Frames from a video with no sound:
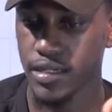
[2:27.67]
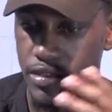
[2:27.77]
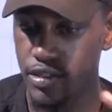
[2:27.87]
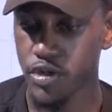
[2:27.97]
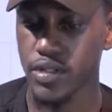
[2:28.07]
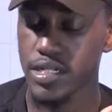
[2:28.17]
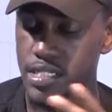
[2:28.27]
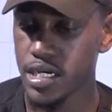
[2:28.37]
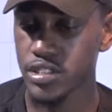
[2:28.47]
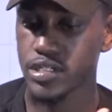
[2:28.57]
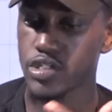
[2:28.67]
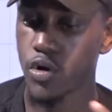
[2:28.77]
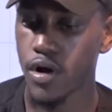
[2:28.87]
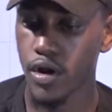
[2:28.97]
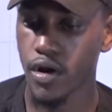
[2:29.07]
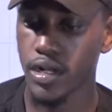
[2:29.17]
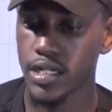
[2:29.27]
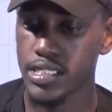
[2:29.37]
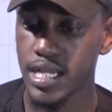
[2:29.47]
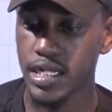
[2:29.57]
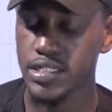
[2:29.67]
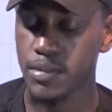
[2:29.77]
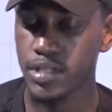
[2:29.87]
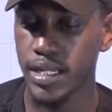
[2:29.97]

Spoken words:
the discussion is going on, and it's kind of something